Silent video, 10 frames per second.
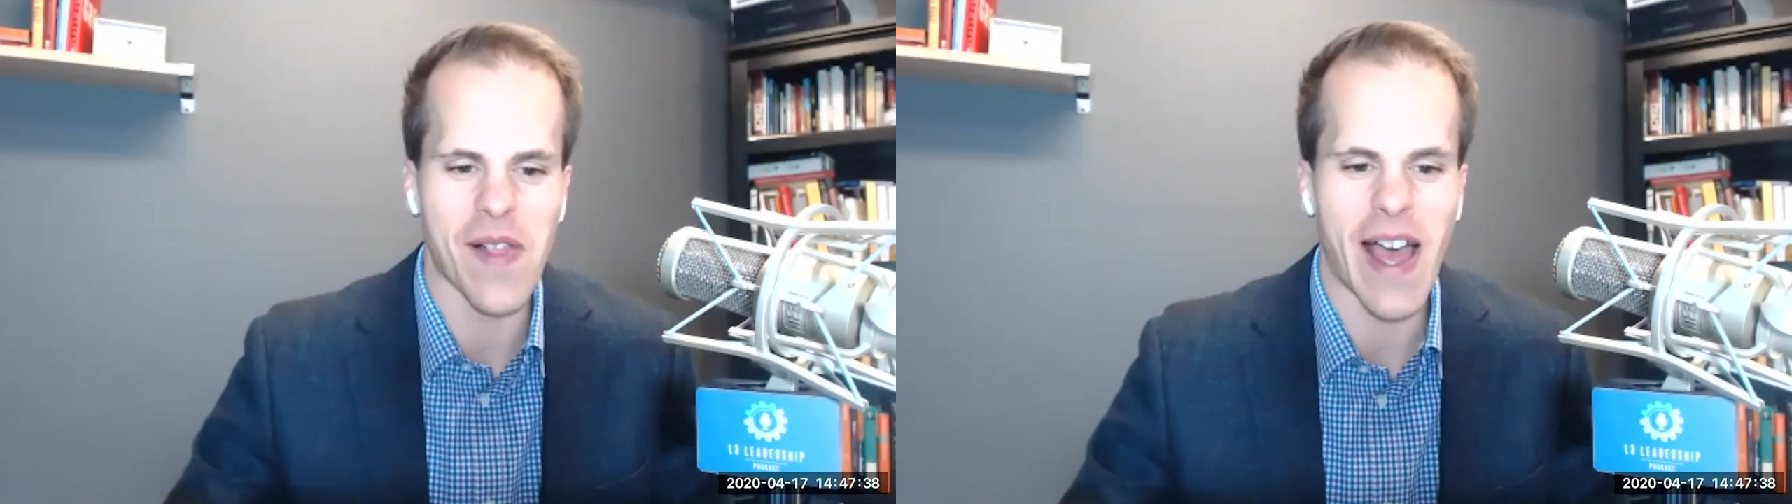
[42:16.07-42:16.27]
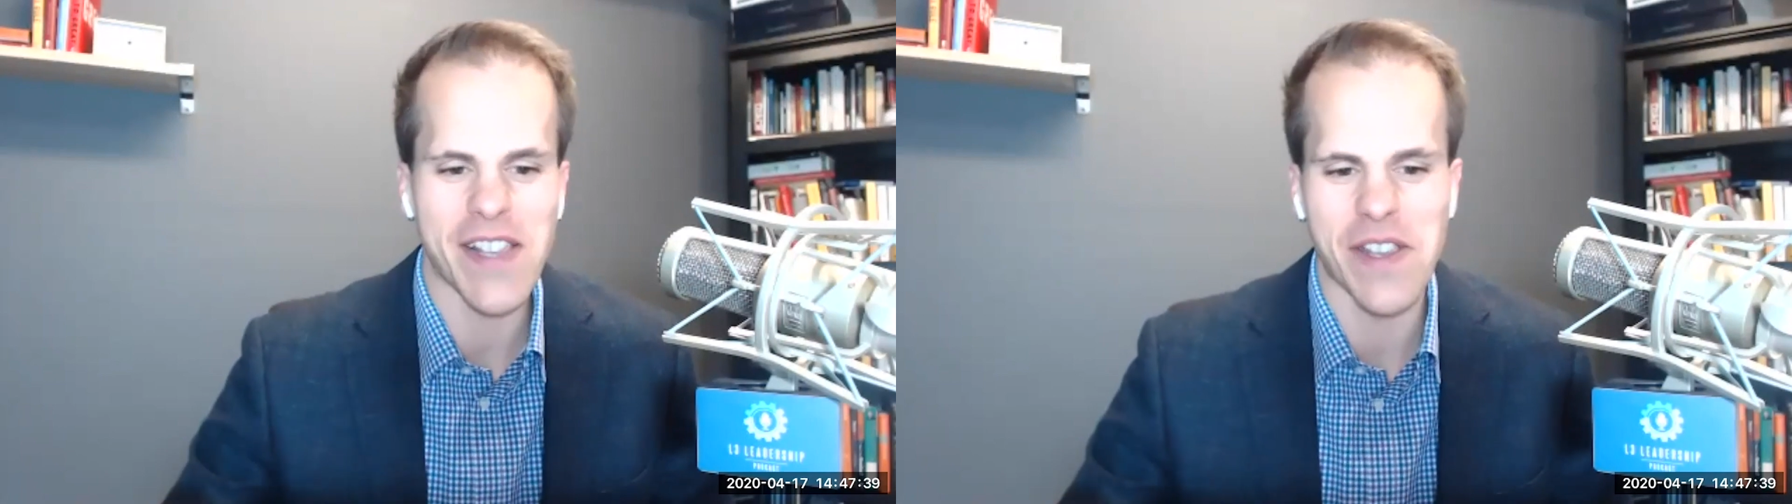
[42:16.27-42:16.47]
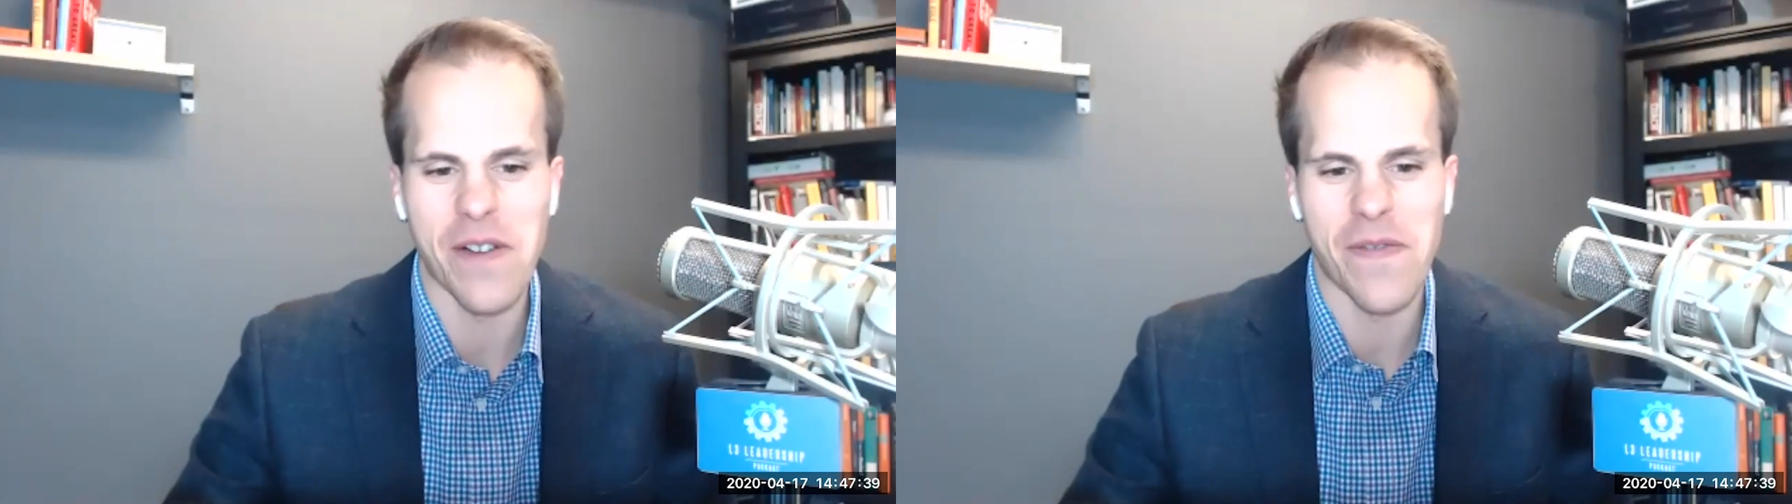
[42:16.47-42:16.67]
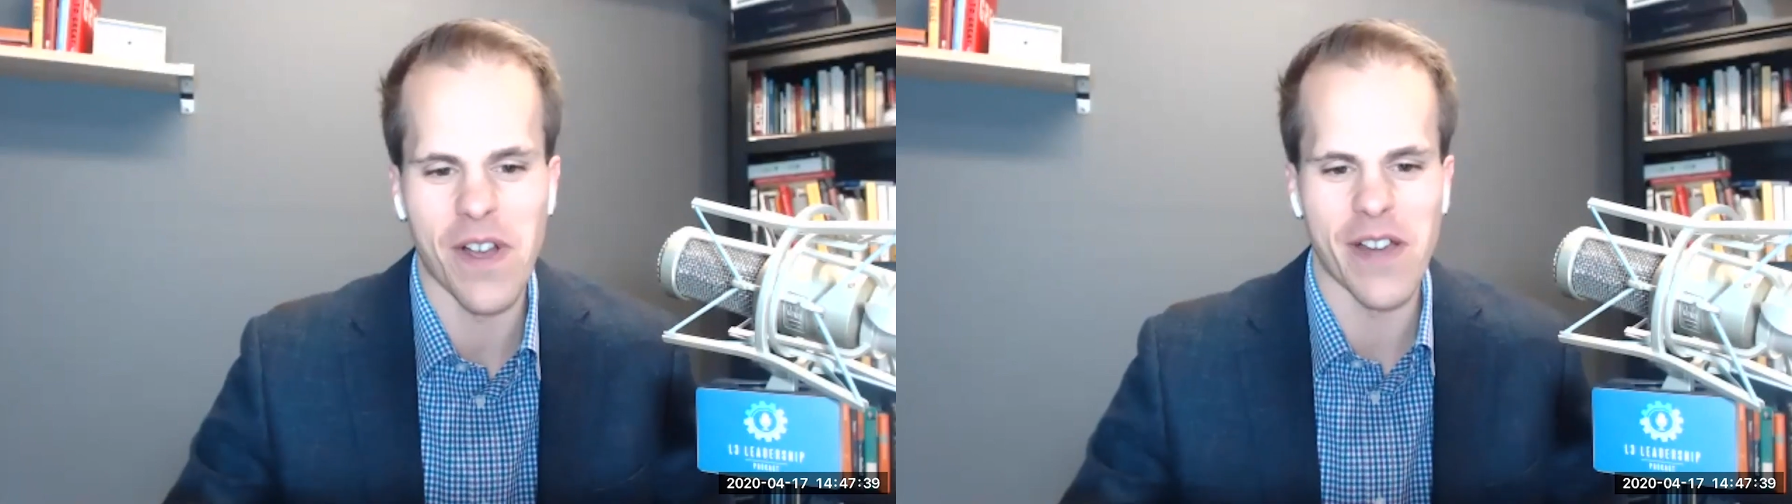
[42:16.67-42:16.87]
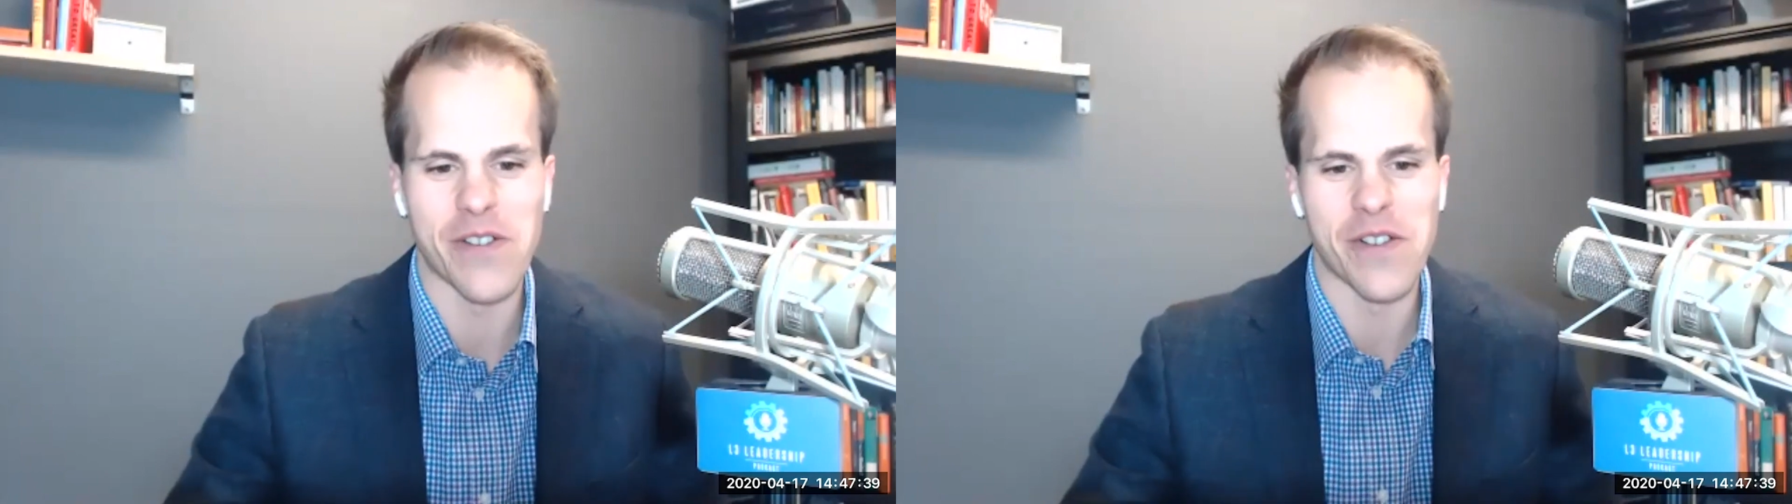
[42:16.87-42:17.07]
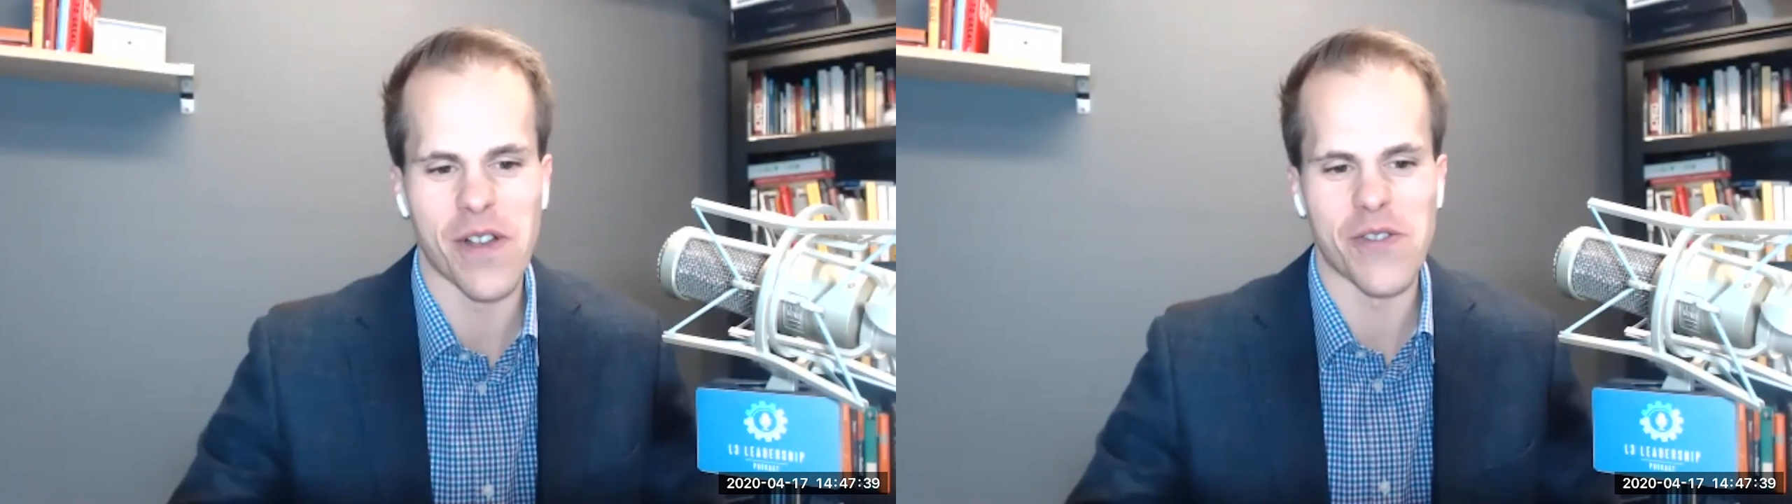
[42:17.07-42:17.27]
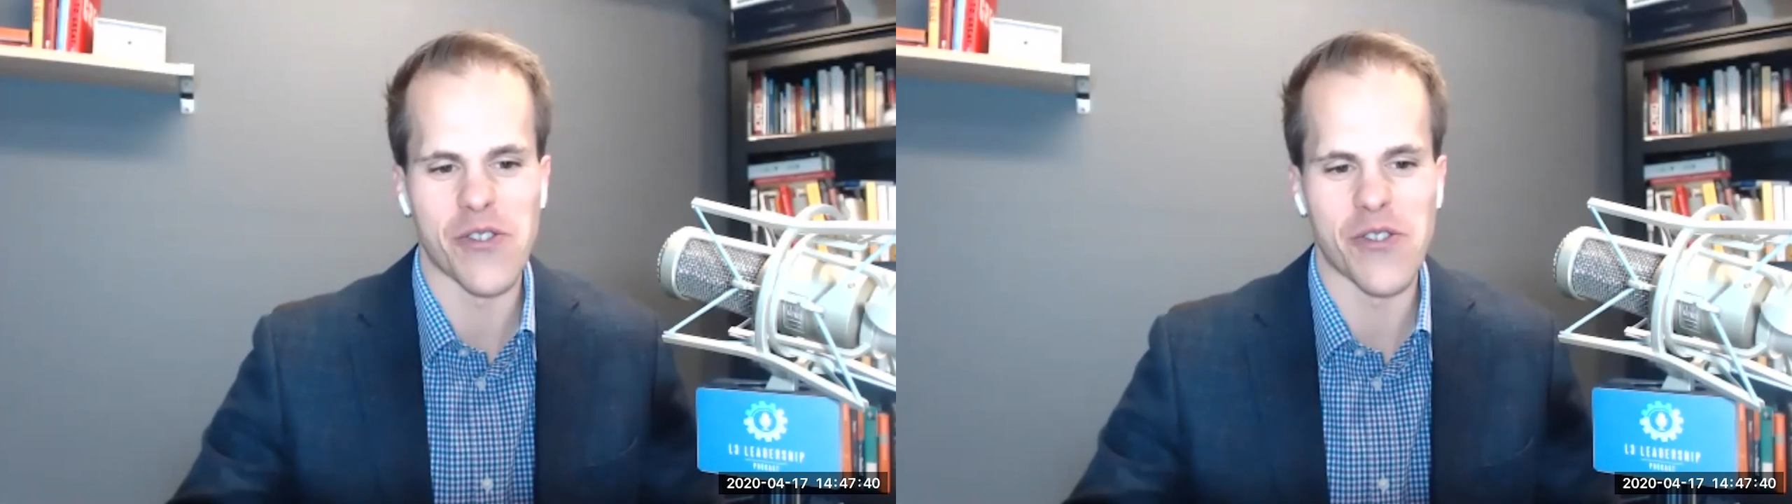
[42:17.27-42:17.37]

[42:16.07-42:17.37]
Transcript: last year for a hundred dollars